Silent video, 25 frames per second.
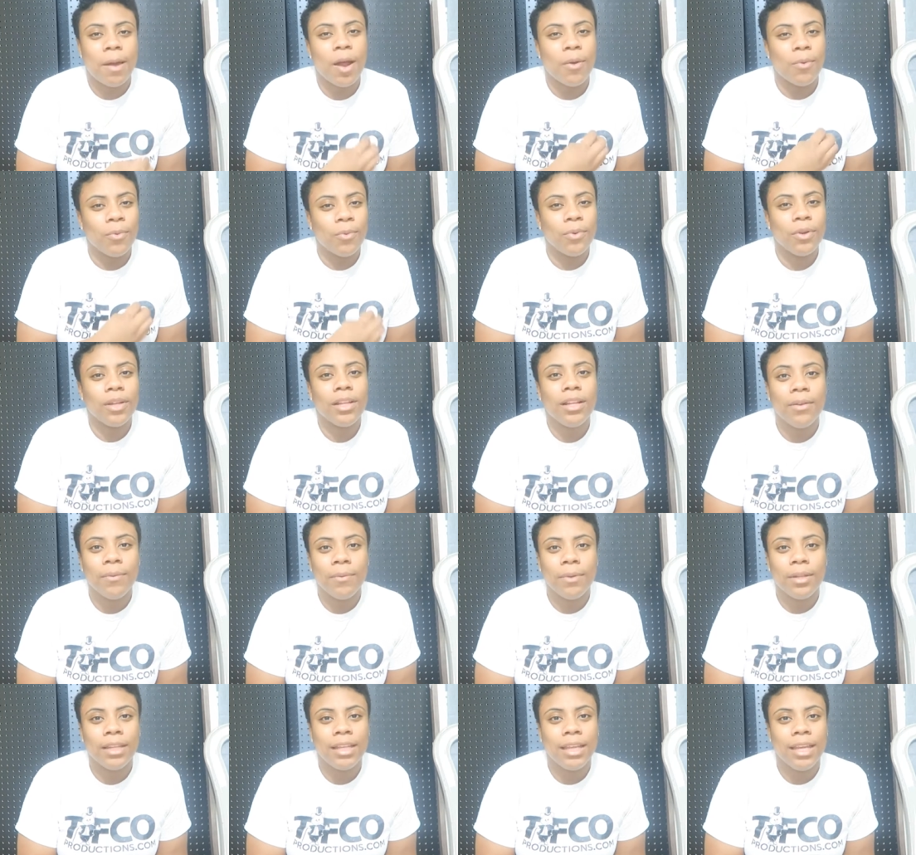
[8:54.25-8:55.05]
I
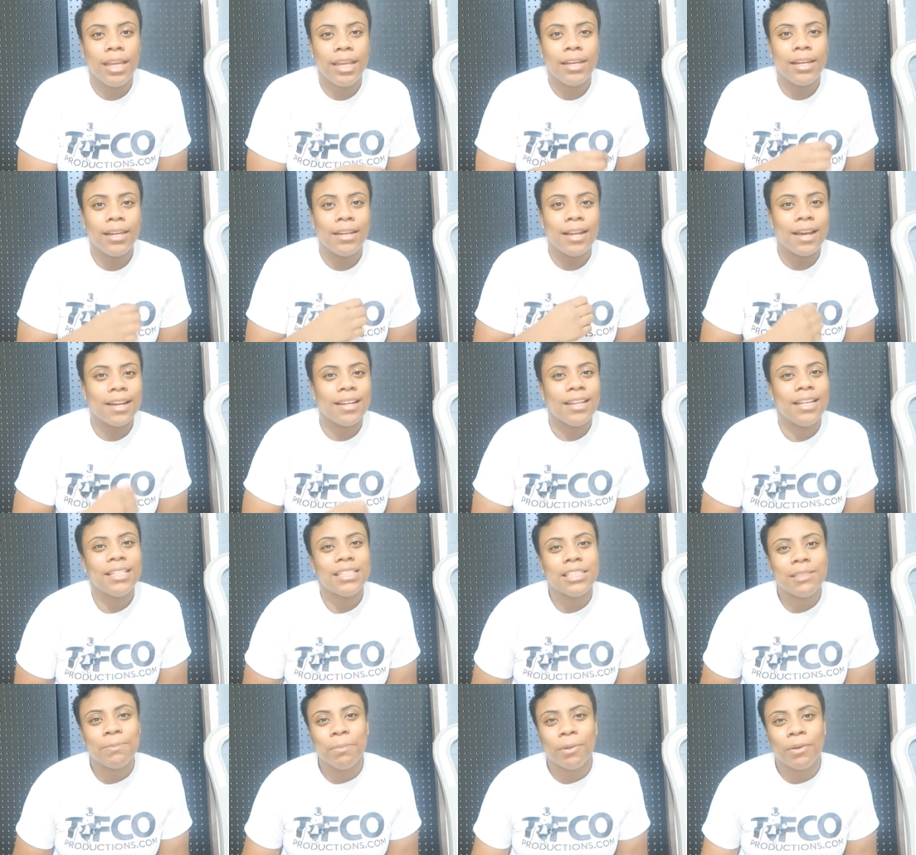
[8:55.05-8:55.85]
really, really get a lot of
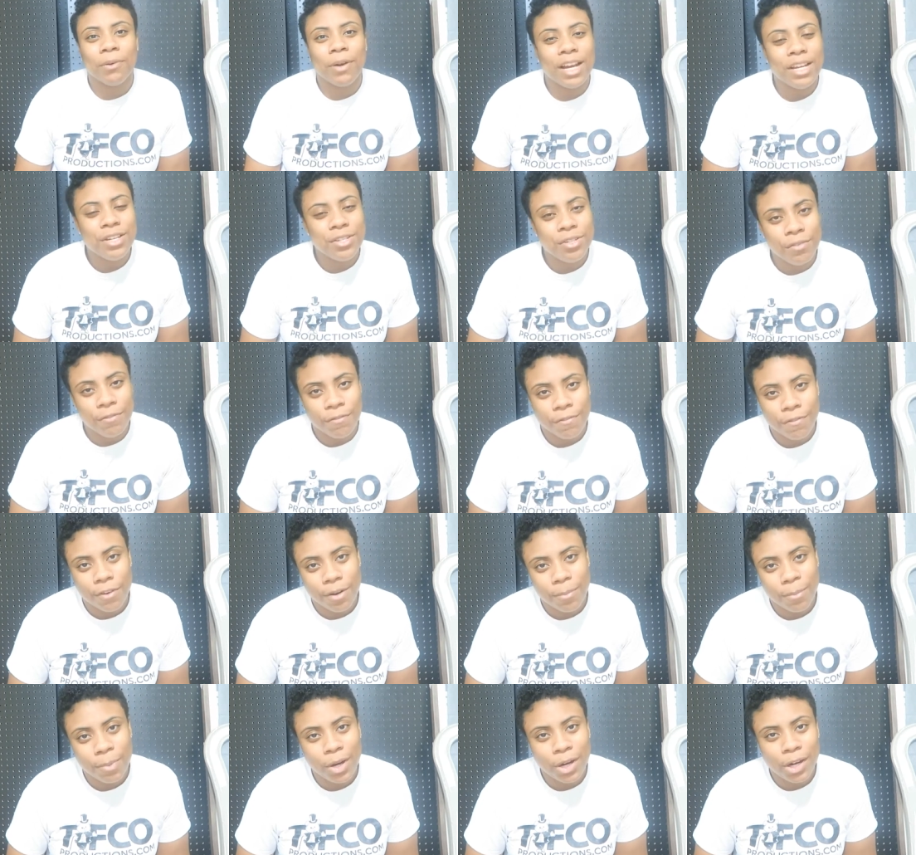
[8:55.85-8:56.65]
inspiration
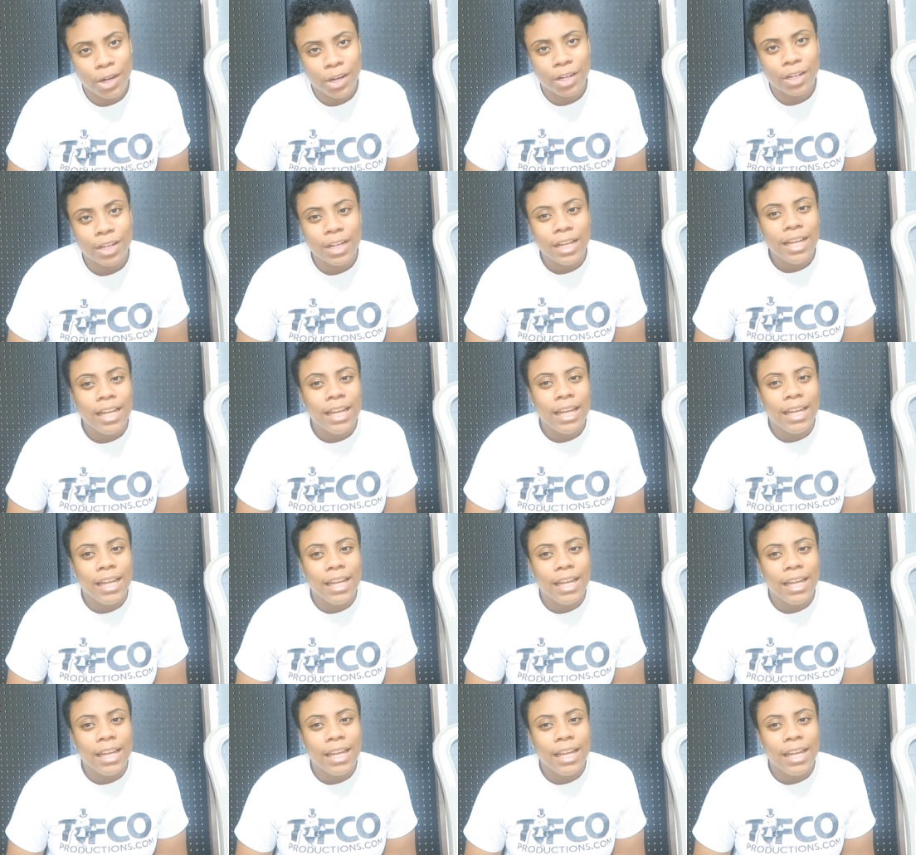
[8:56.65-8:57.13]
from her.